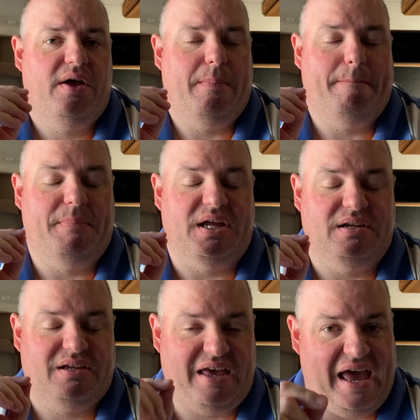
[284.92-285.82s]
but
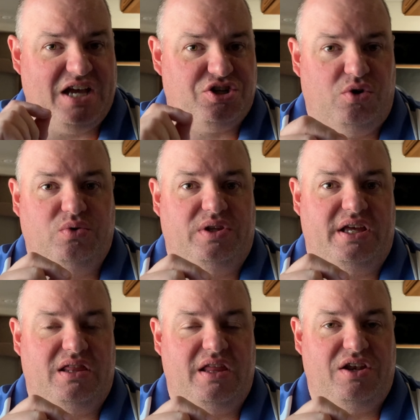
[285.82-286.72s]
cash
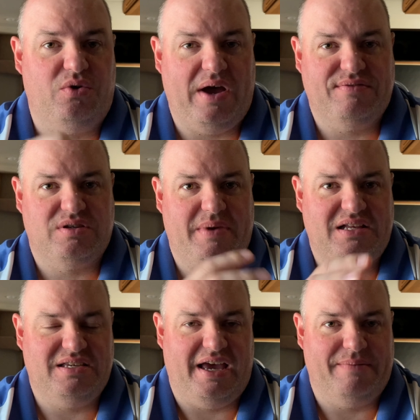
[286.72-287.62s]
only. They do have some
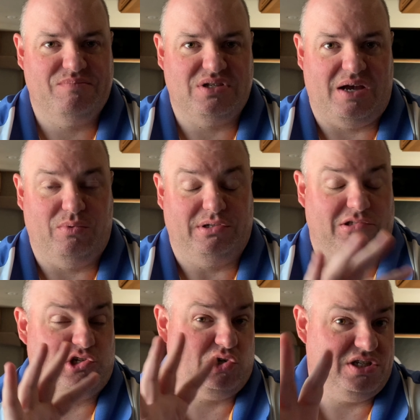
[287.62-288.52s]
ATMs. I
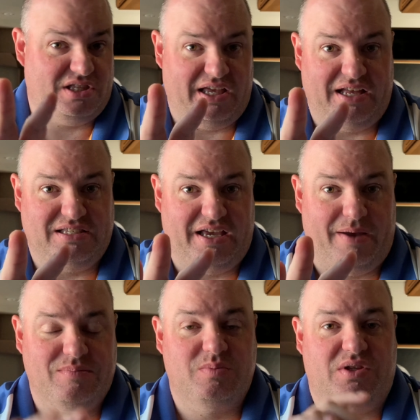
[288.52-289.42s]
wouldn't trust the
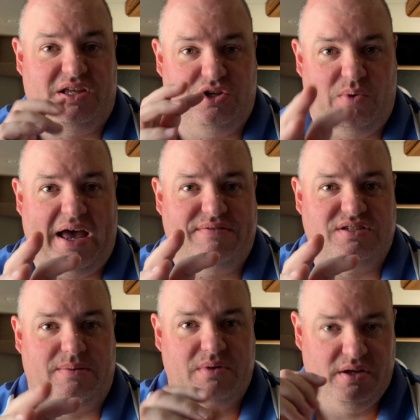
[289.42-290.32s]
ATMs, but they do have
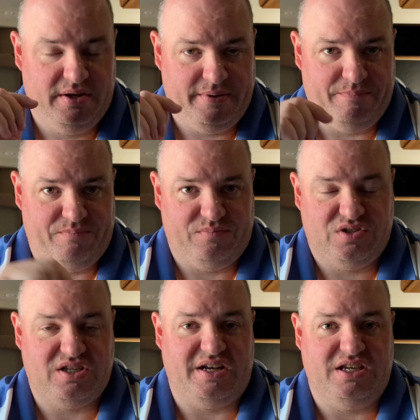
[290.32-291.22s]
some.
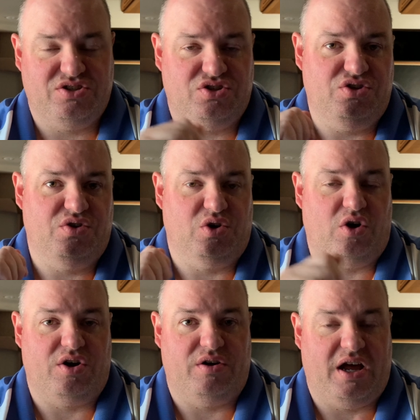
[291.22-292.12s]
Sonny's, you can
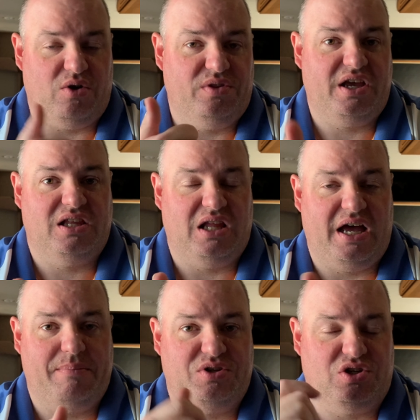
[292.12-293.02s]
order not only
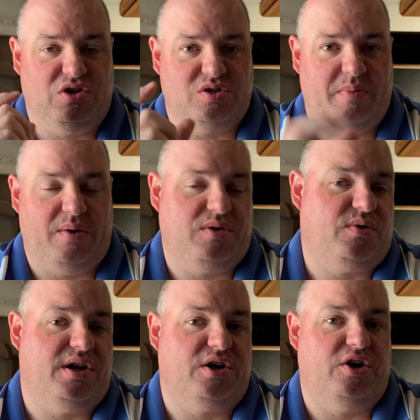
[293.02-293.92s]
online, but you can also pay with a
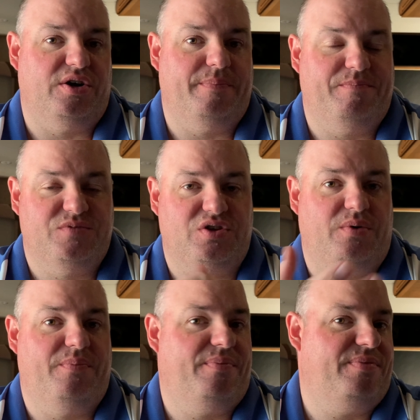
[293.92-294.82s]
credit card.
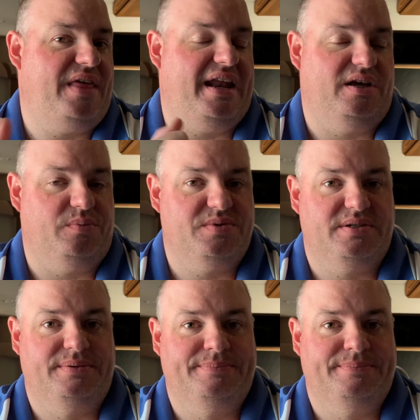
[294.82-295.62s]
So that helps.